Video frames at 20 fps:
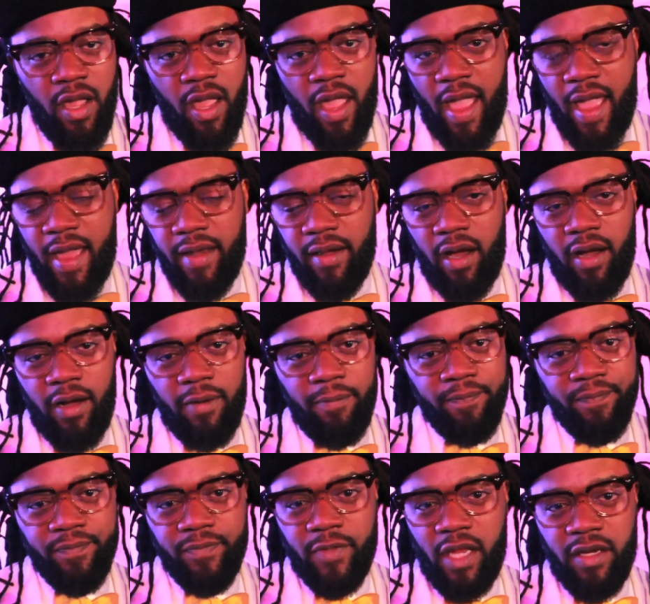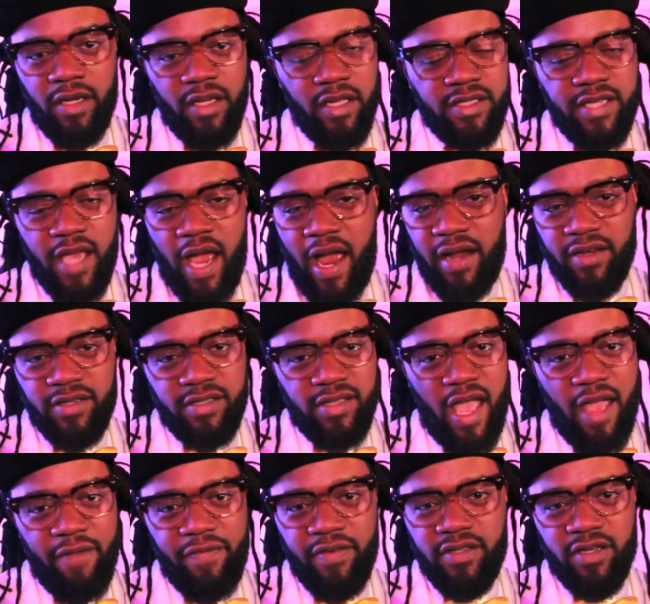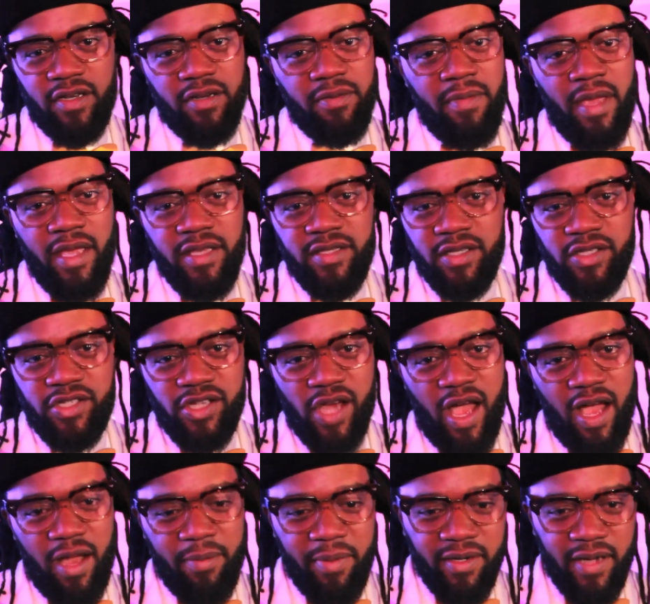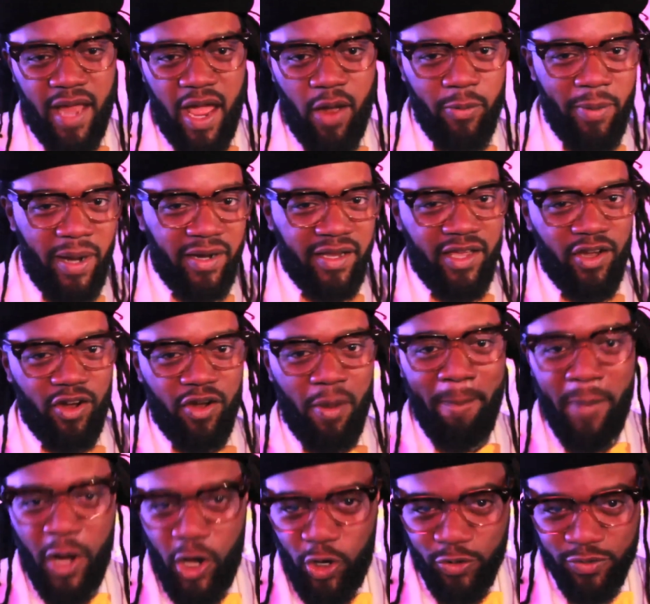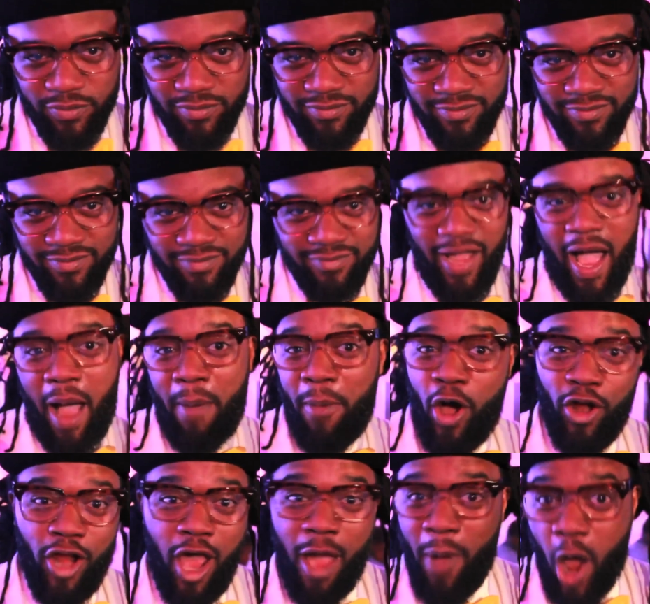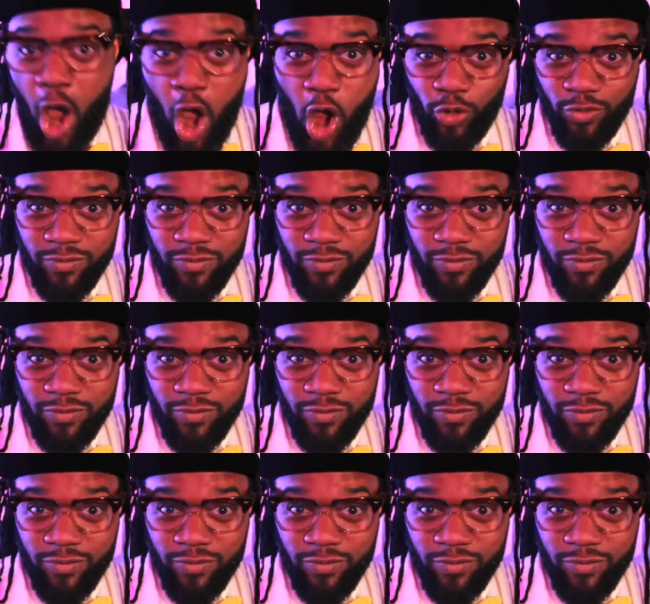and the entire staff here did an amazing job. And now we're about to get on a boat. I'm on a boat.